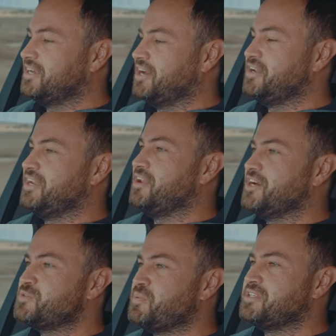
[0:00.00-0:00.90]
enough. Only
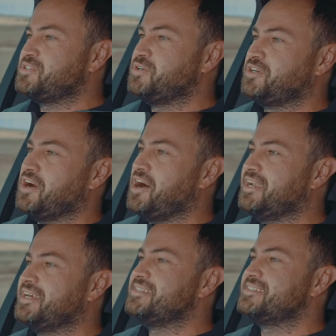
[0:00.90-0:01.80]
lost by 2 car
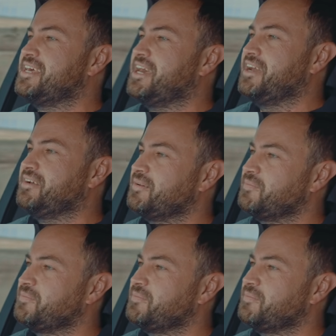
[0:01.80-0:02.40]
lengths there.